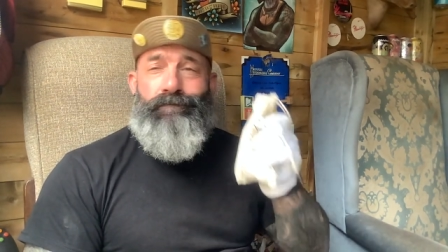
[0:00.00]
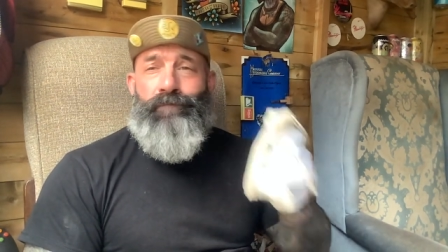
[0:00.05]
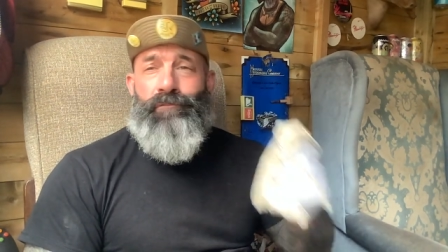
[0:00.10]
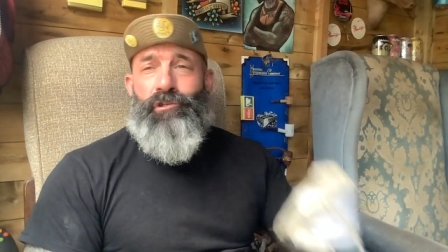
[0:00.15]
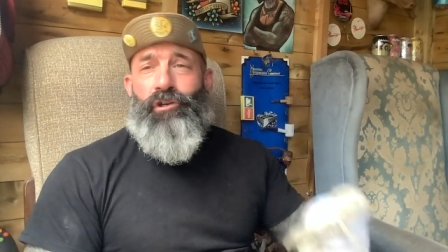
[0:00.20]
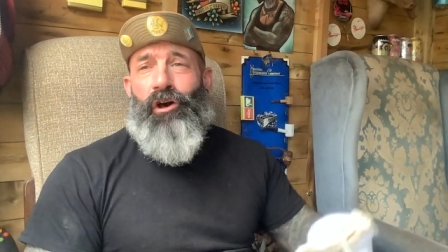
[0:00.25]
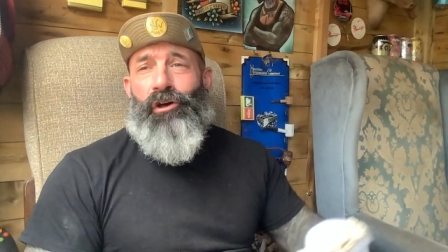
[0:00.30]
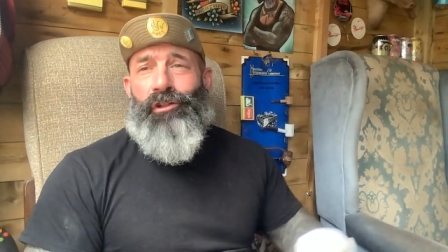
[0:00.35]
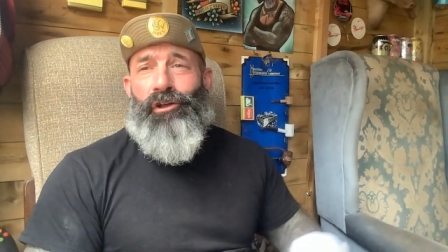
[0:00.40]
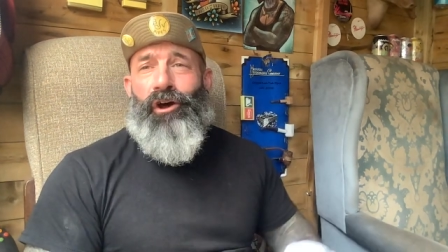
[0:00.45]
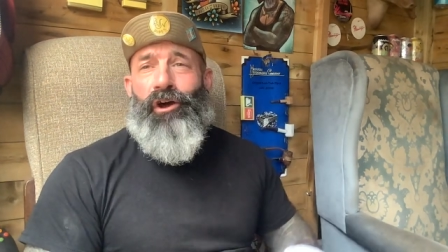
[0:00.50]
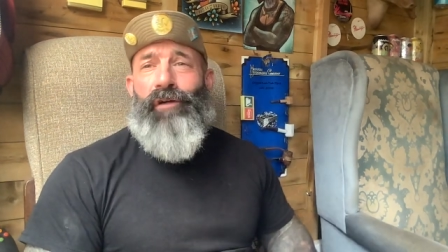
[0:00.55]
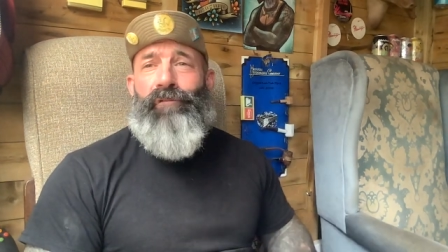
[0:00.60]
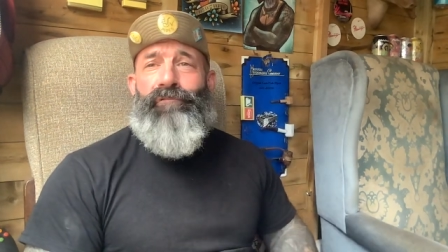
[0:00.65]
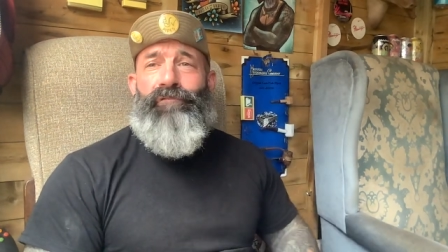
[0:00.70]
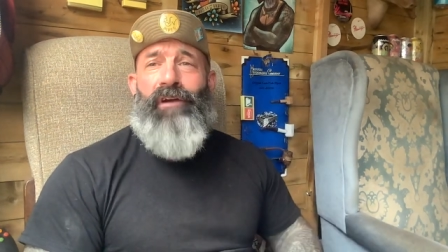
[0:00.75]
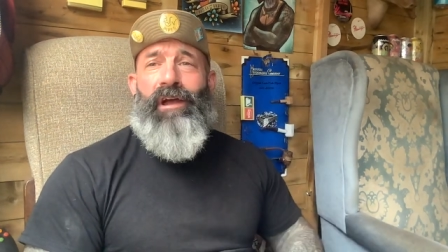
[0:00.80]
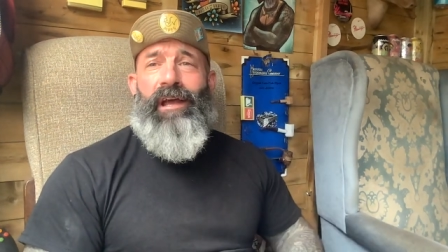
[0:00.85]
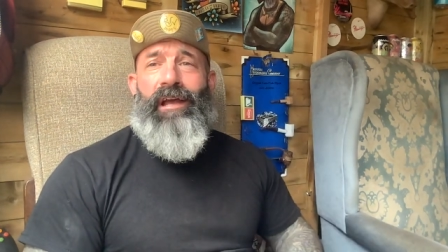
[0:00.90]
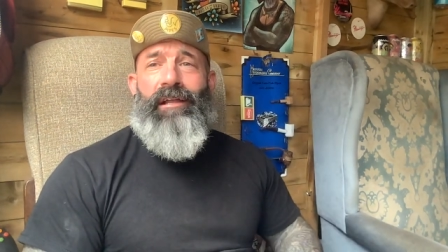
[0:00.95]
so I thought it
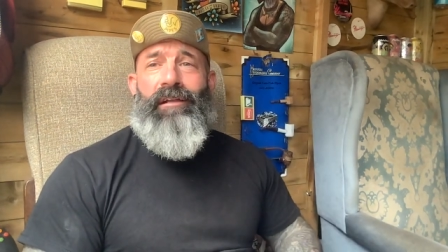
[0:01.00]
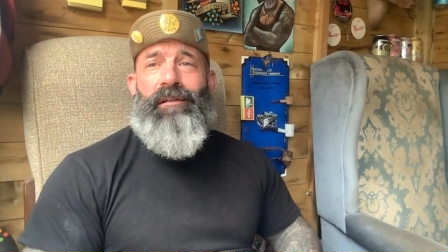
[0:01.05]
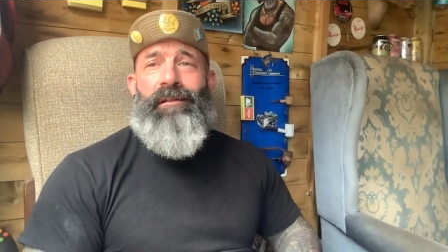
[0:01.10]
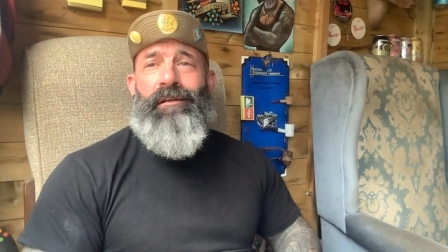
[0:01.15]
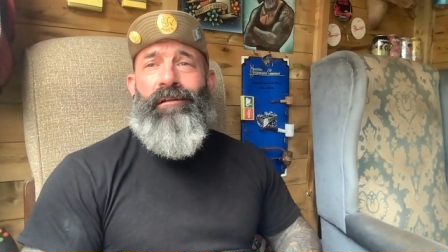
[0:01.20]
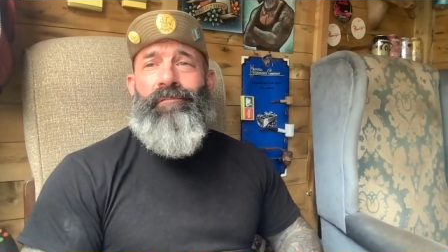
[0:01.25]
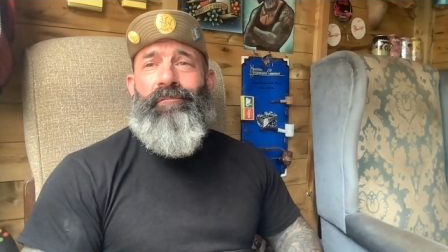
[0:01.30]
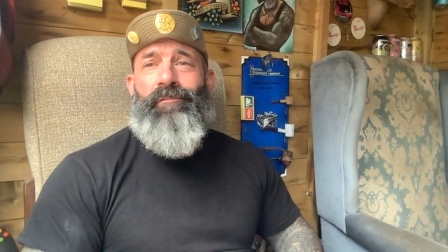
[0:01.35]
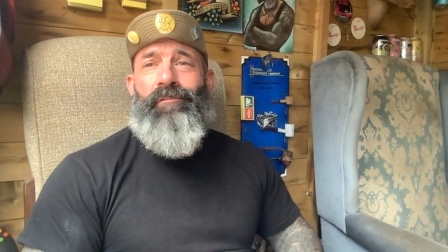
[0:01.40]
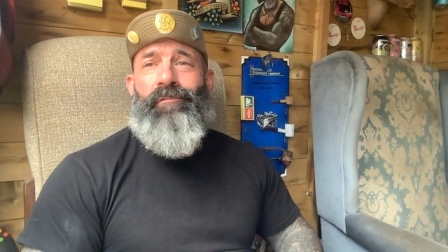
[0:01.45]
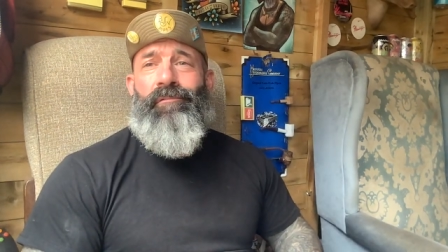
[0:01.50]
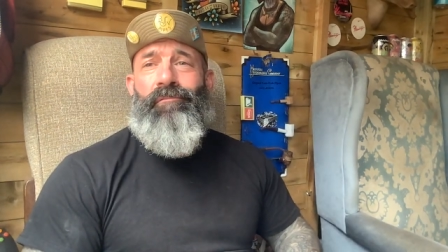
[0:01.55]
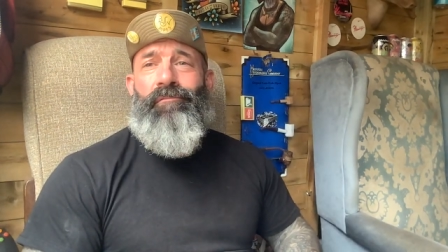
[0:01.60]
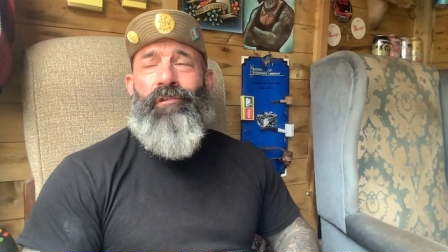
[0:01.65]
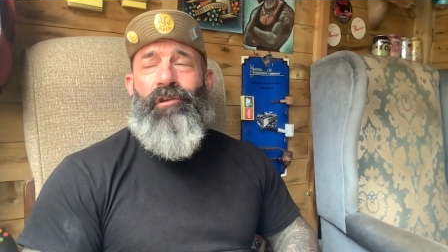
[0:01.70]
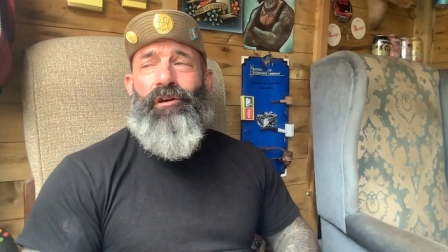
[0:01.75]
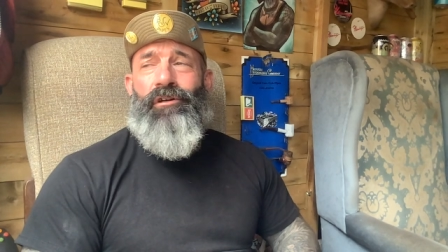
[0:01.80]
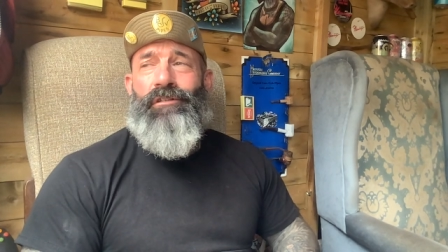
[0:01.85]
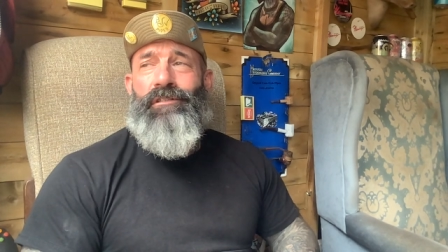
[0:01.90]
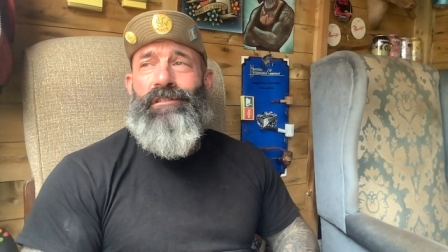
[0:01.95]
fitting
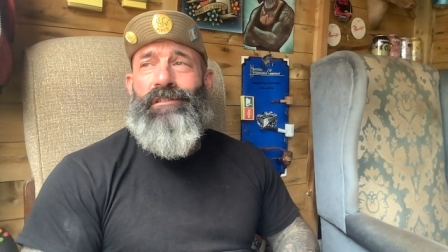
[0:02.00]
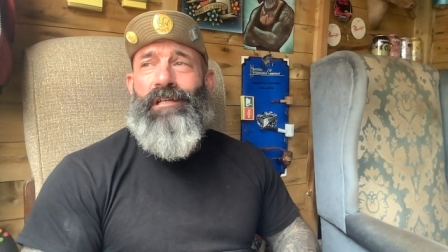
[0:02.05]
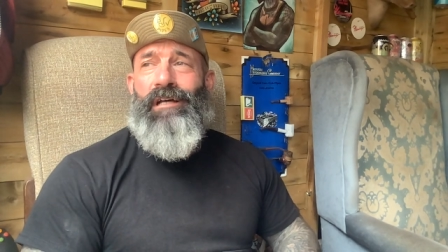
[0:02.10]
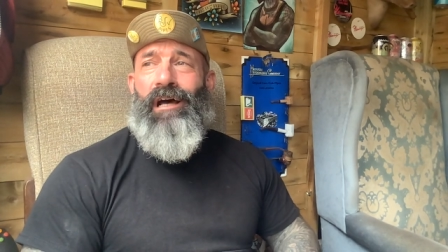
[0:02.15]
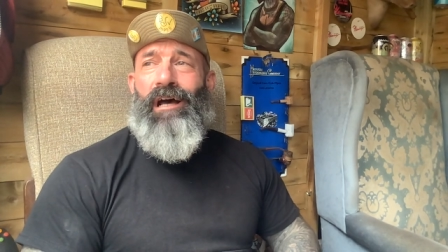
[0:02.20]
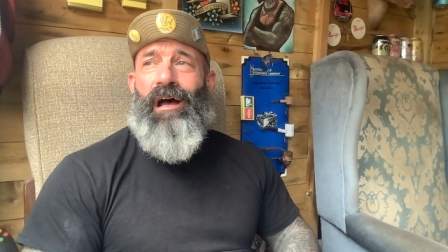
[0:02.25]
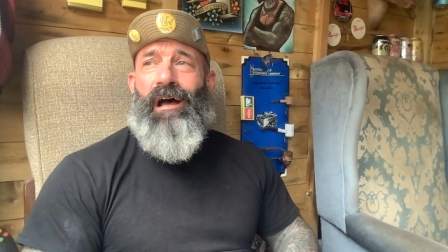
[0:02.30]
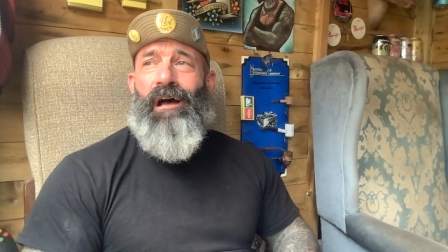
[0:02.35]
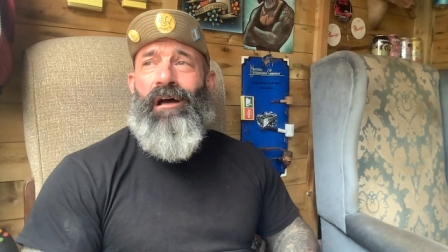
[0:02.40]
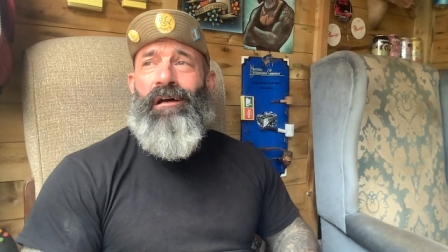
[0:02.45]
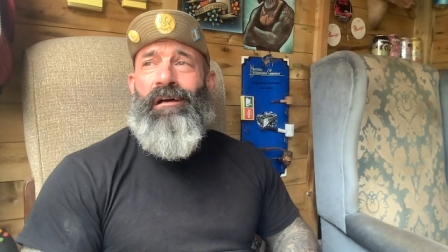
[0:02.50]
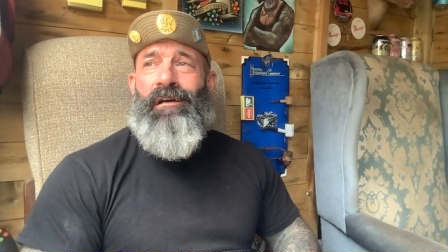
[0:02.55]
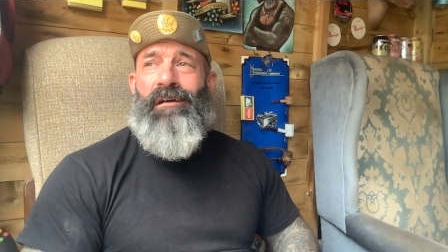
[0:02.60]
because uh,